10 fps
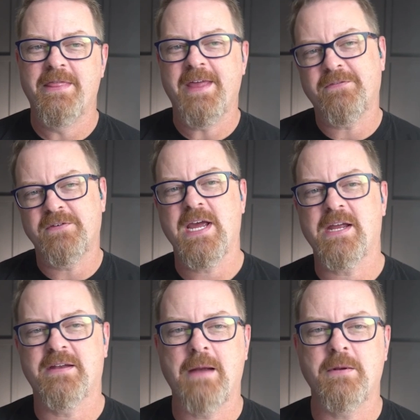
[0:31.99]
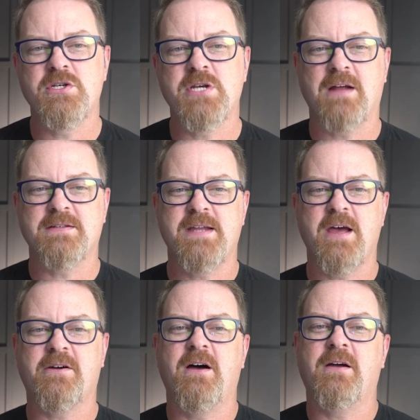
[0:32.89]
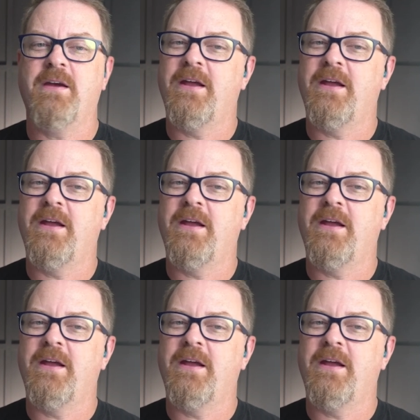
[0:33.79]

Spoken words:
Thanks for taking time to check out StackHawk,